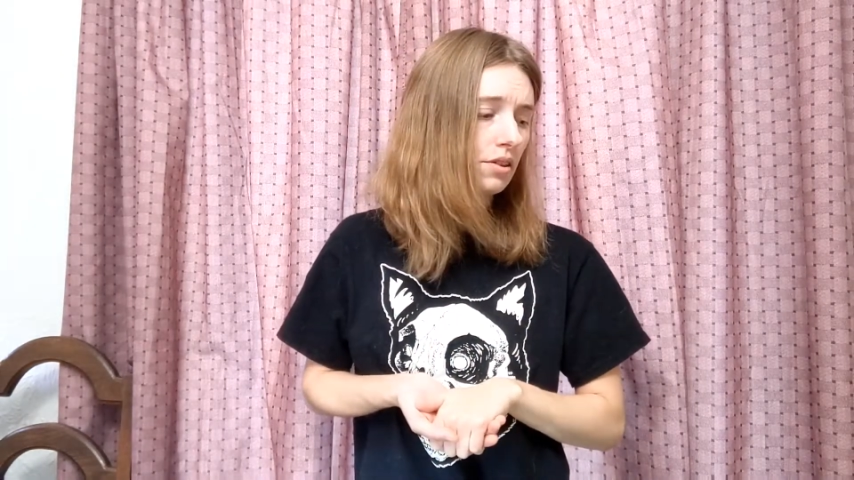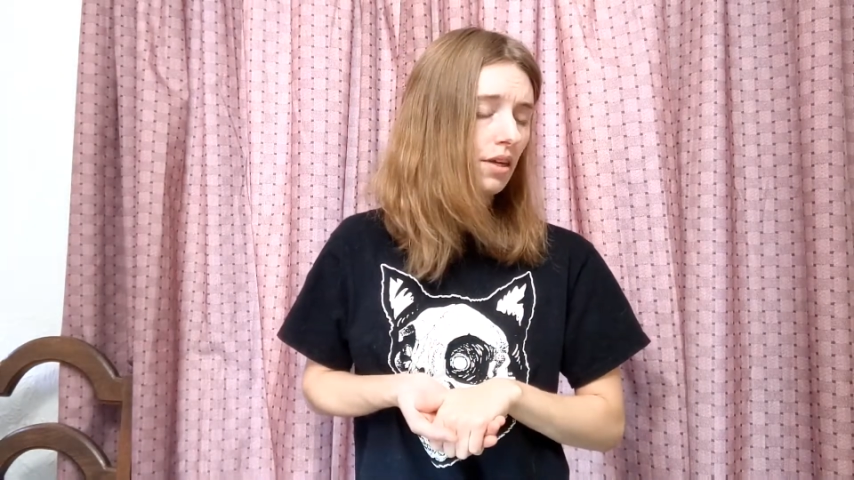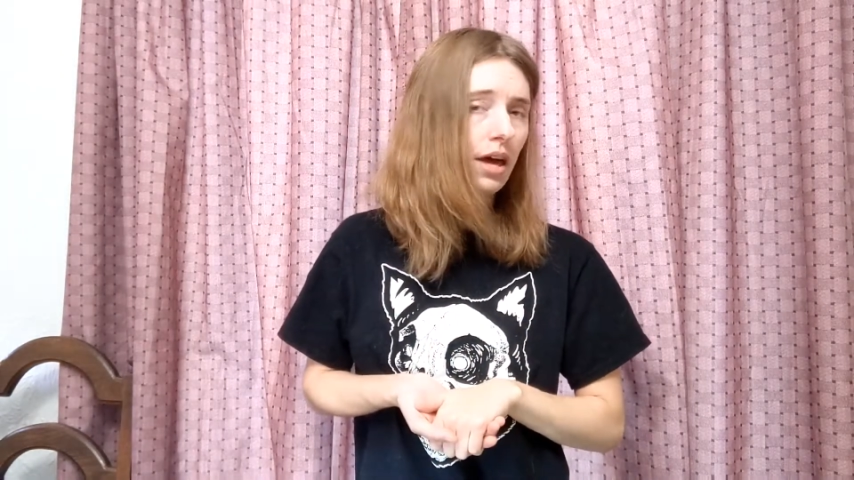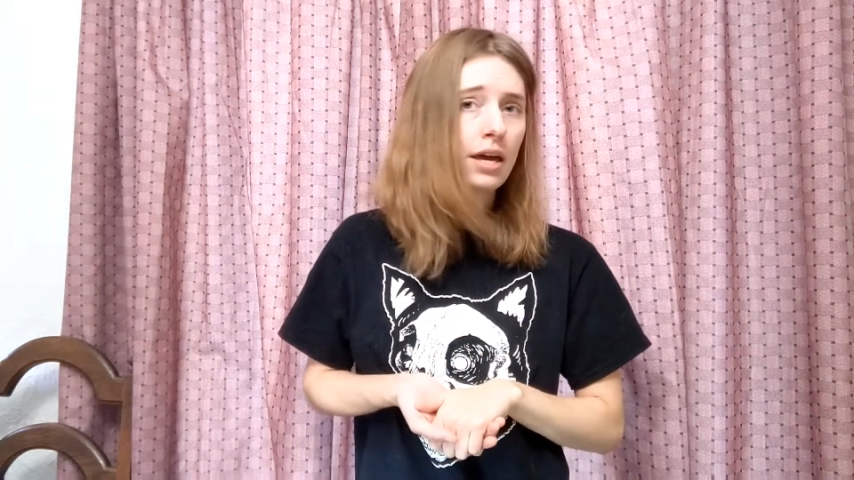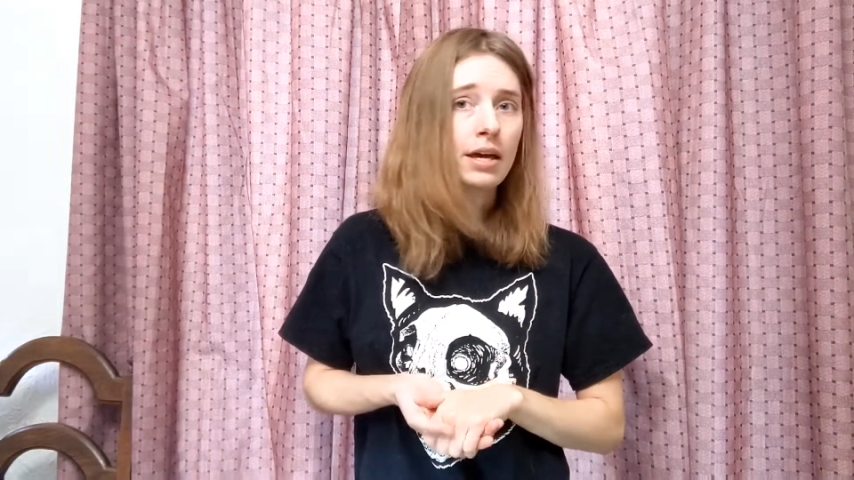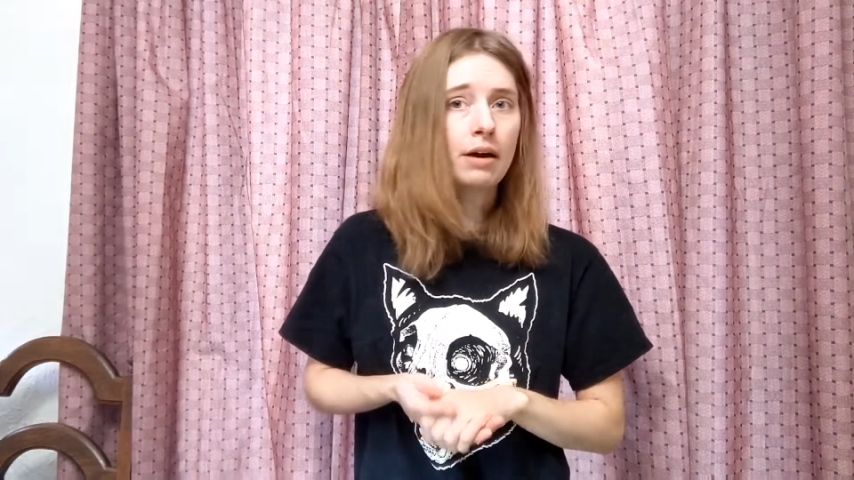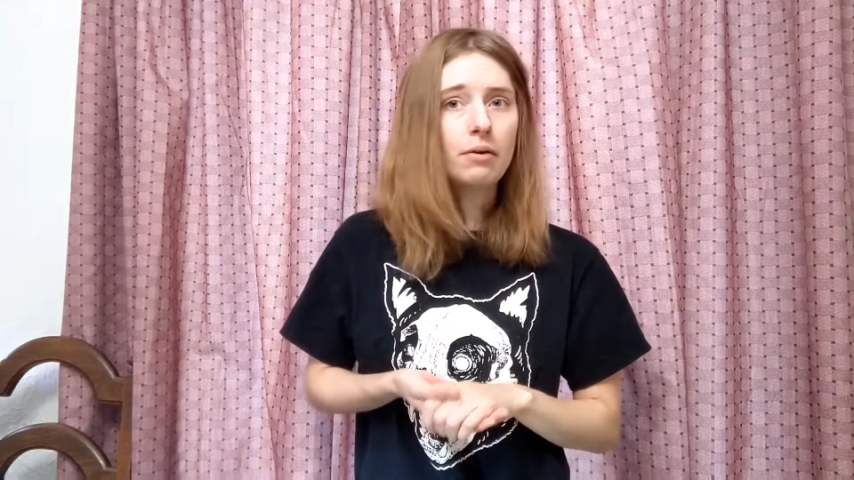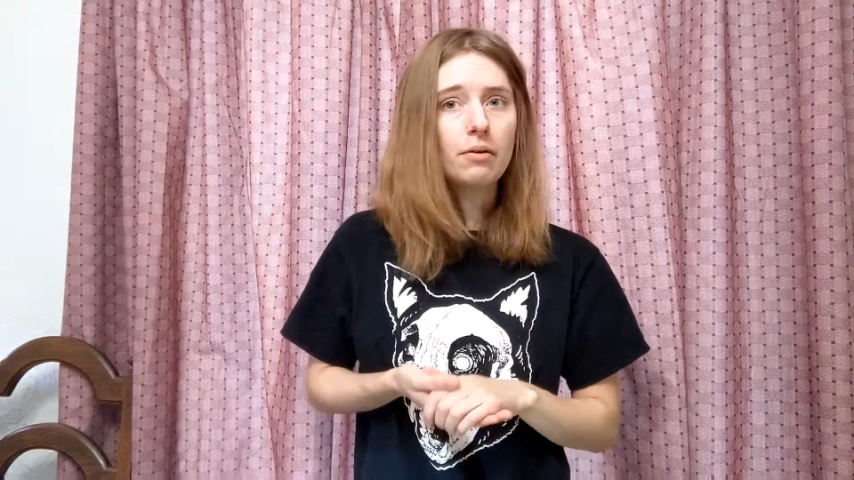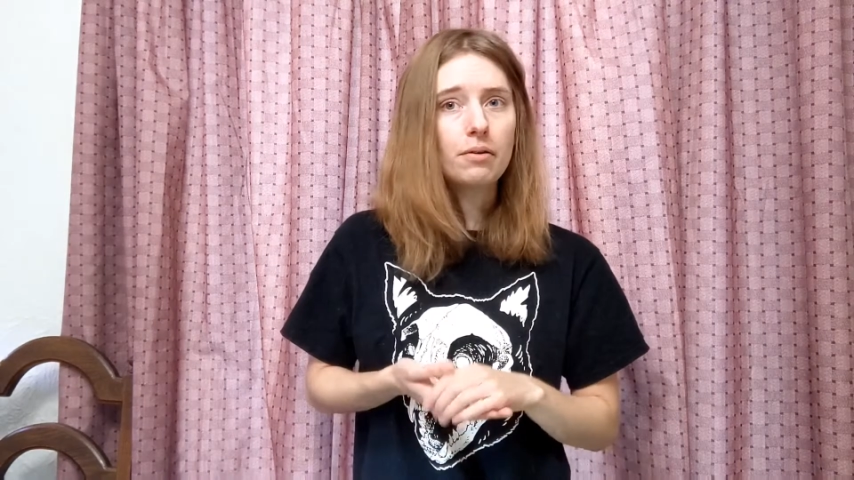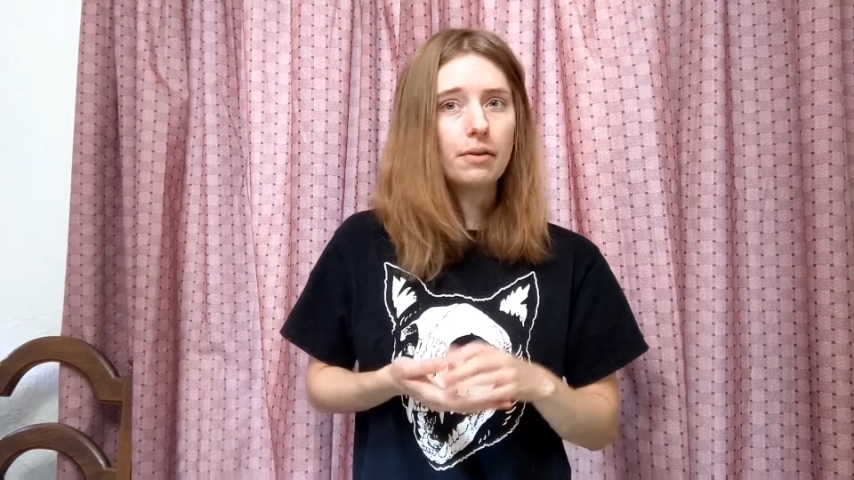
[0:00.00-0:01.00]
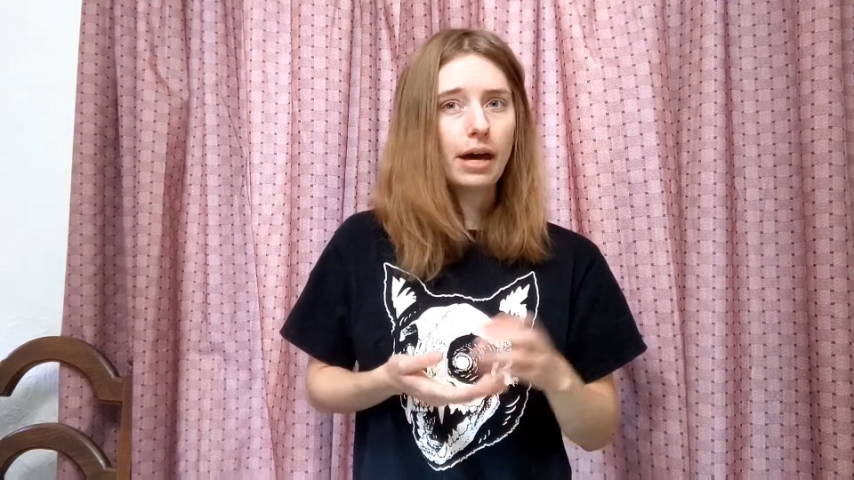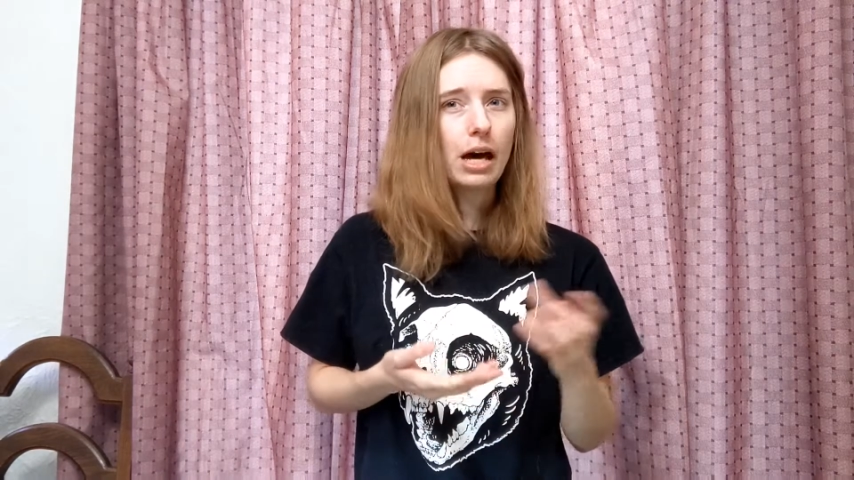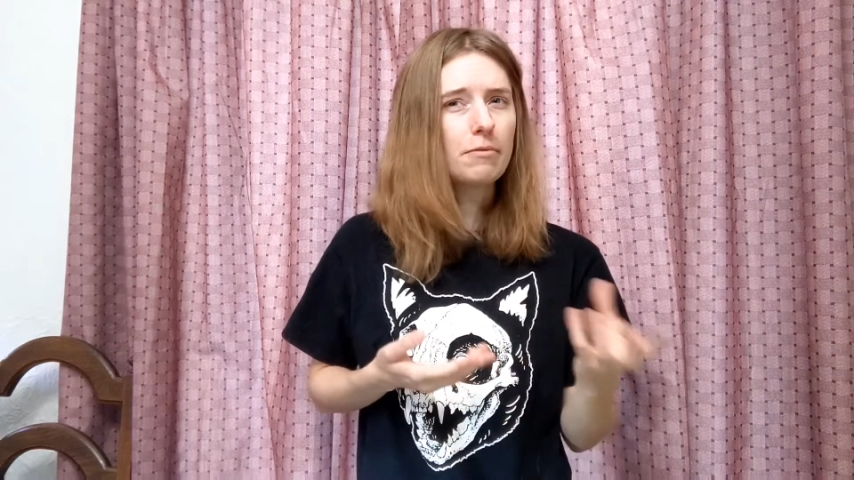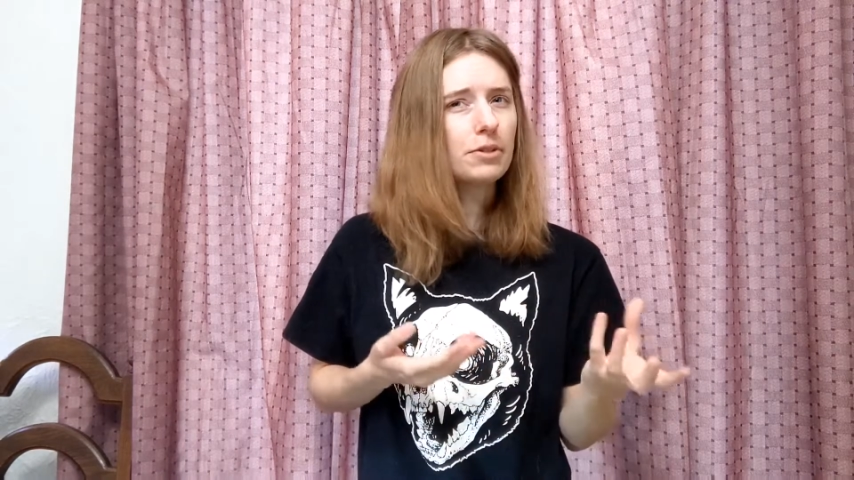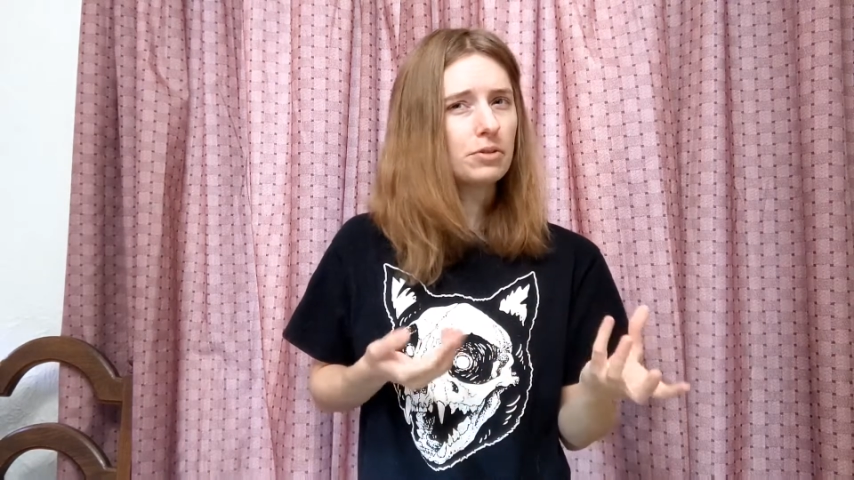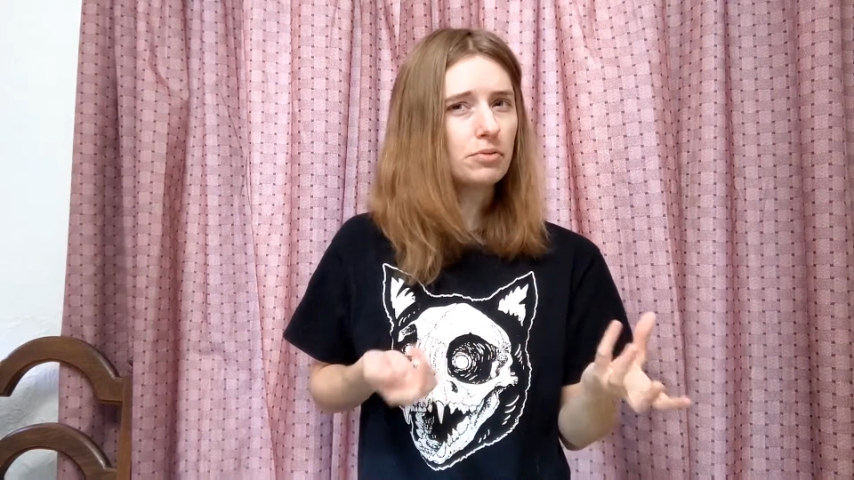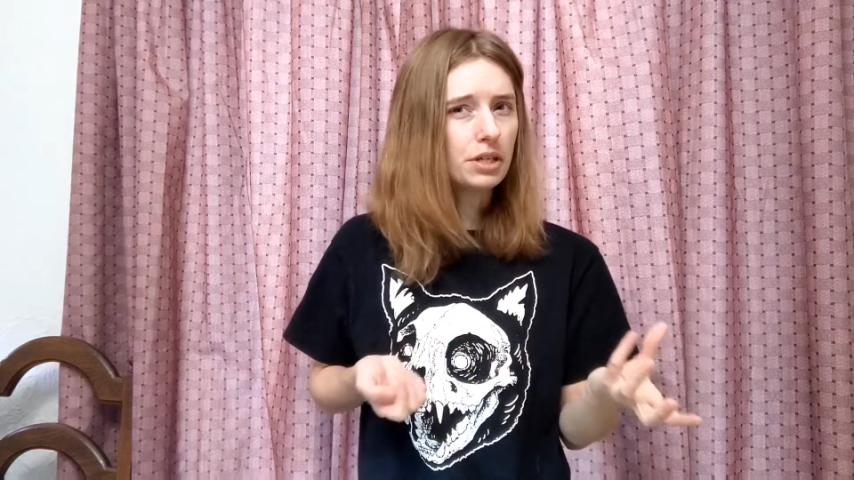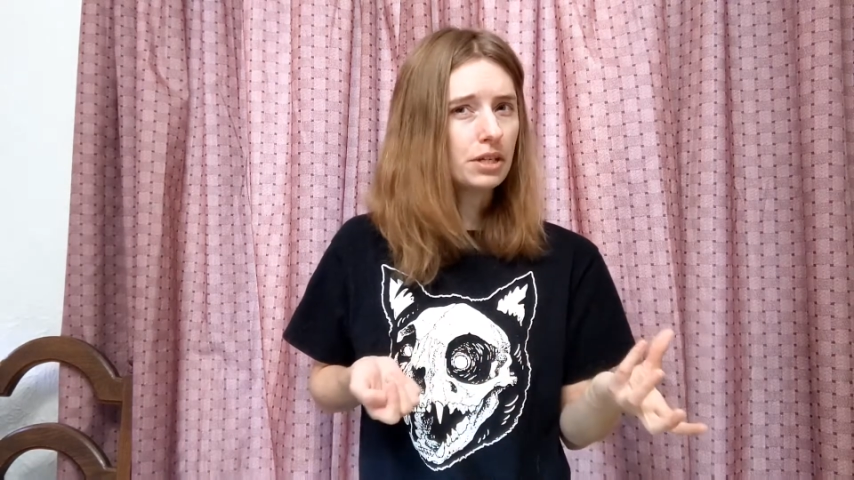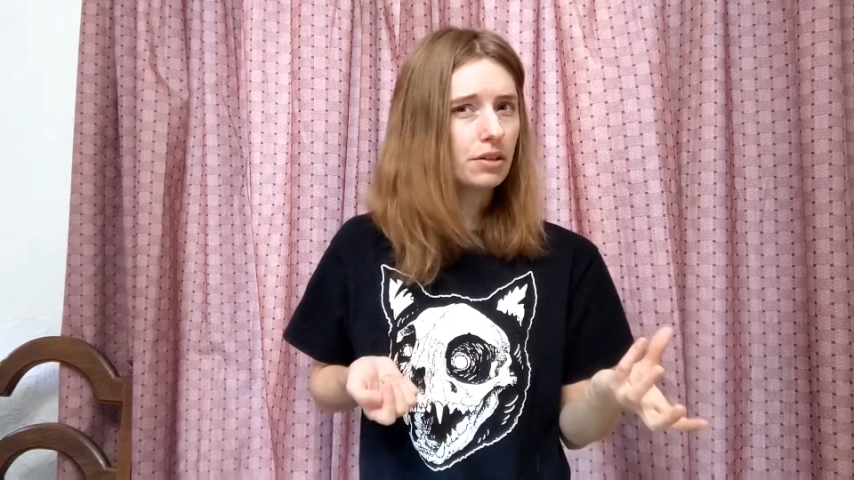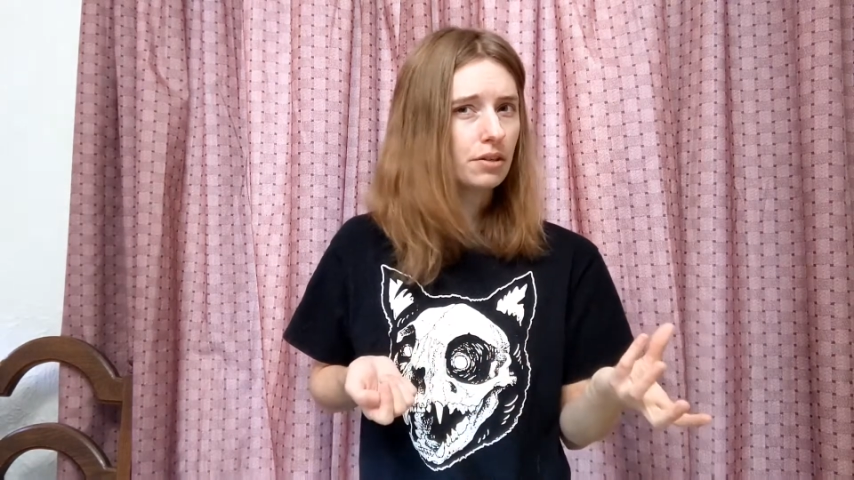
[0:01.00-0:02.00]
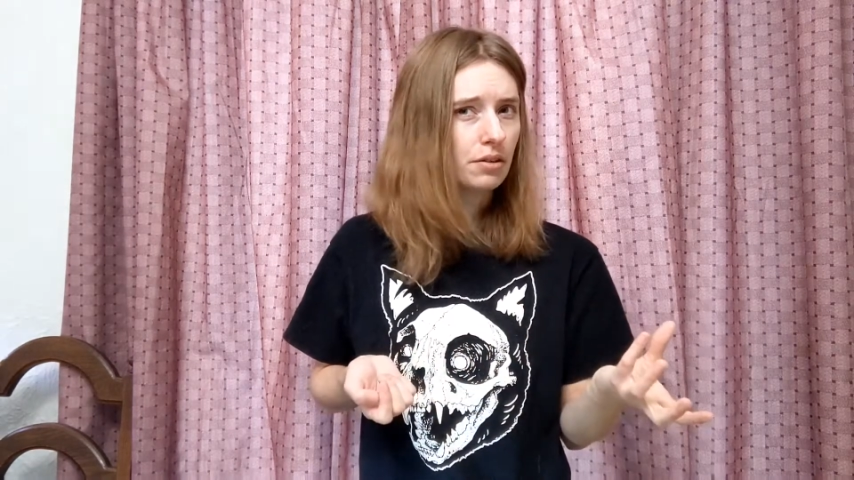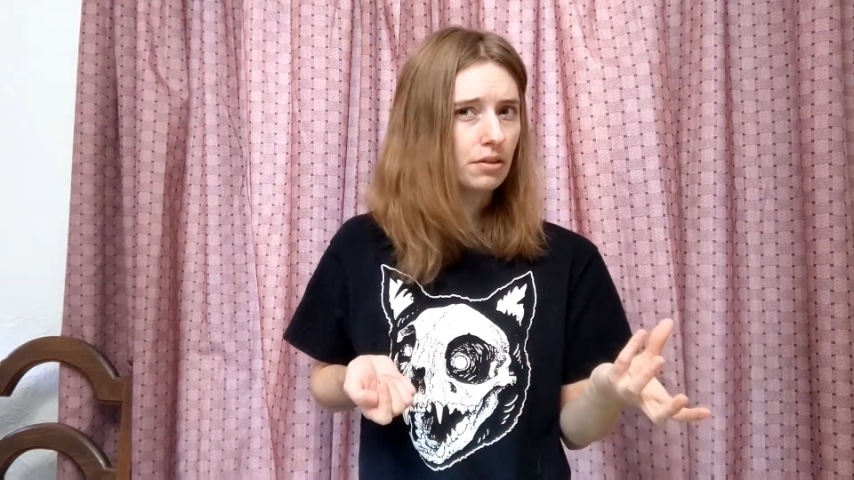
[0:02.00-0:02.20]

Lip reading: They have a unique